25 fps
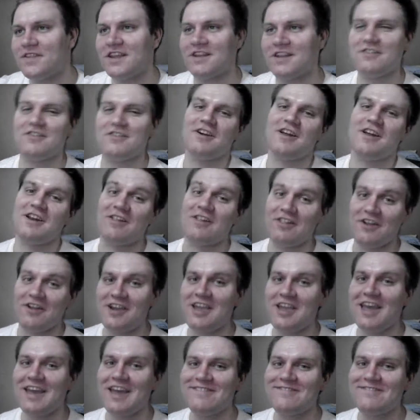And you're gonna
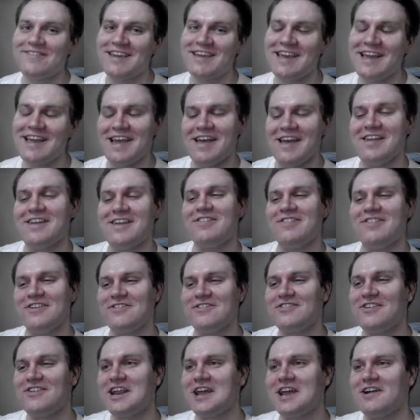look at me in
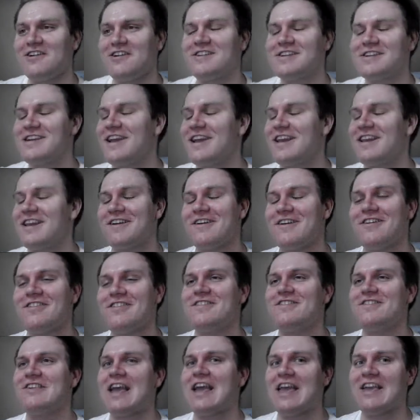this video and you're gonna go,
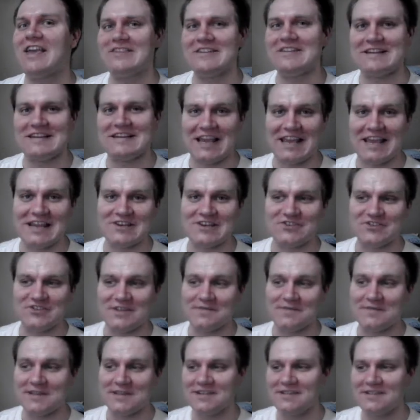this guy's
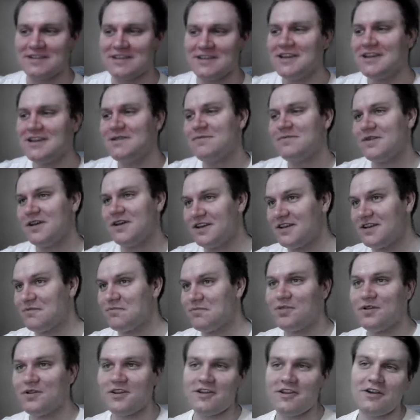daydreaming. But I'm
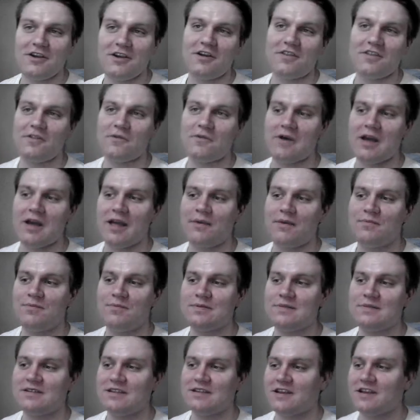putting it on the web,
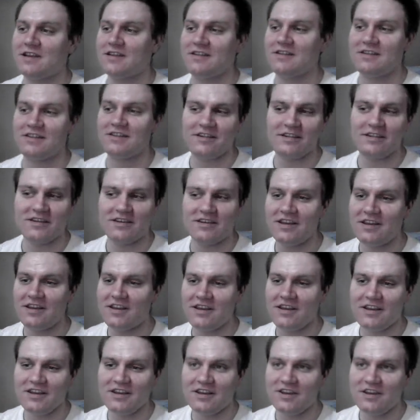and
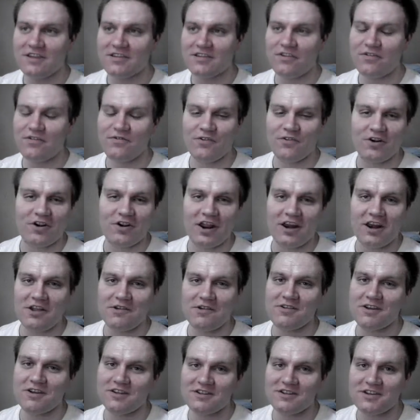it's for
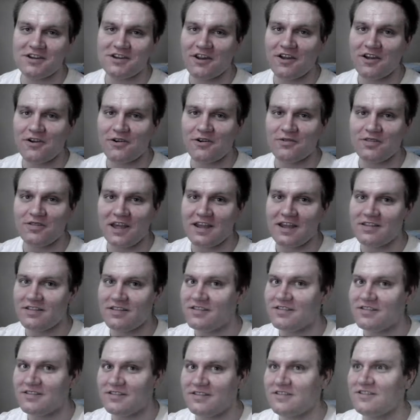anyone to know that
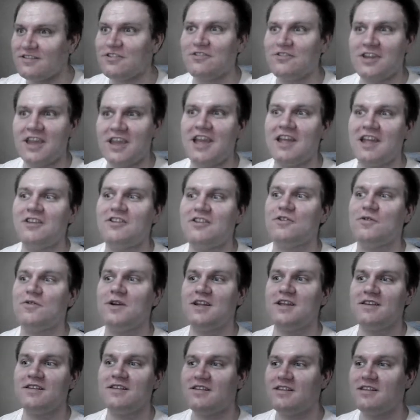you can do
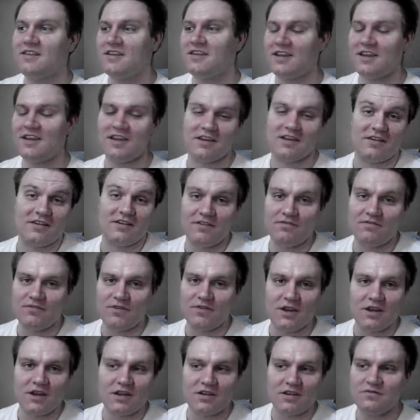it. And if
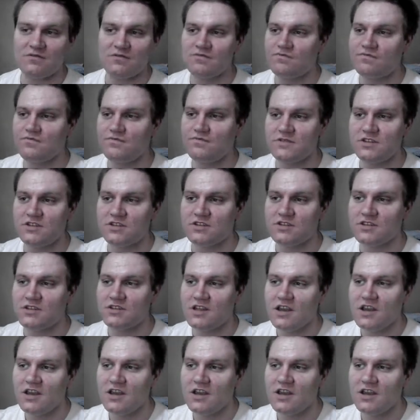you just.